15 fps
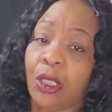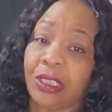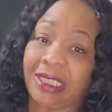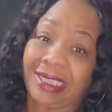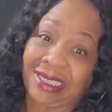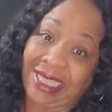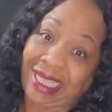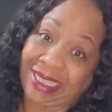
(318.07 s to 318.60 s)

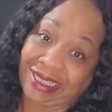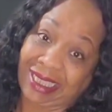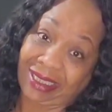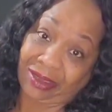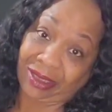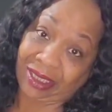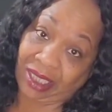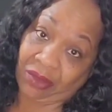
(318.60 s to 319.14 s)
On the site,
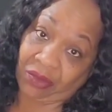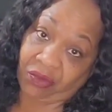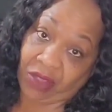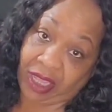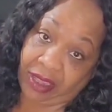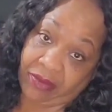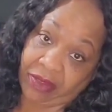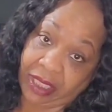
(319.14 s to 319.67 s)
they going to say
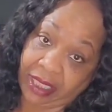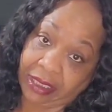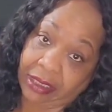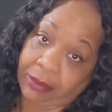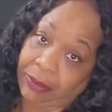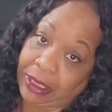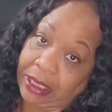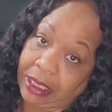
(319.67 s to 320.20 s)

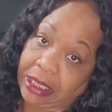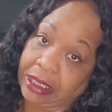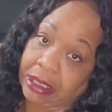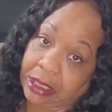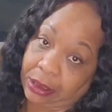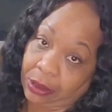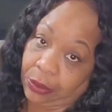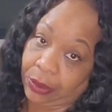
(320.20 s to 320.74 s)
5X, but
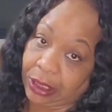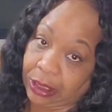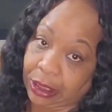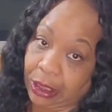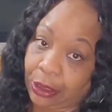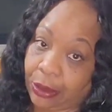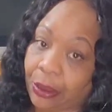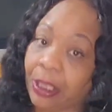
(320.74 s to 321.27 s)
it's a
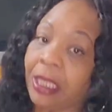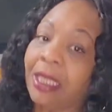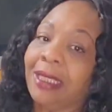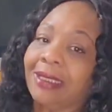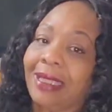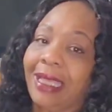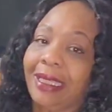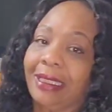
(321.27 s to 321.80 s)
22.
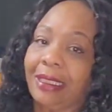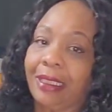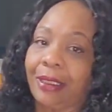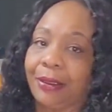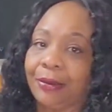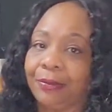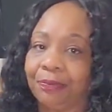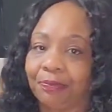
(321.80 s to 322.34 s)
They
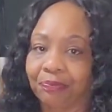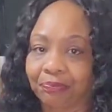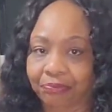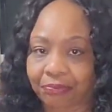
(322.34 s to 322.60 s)
cute.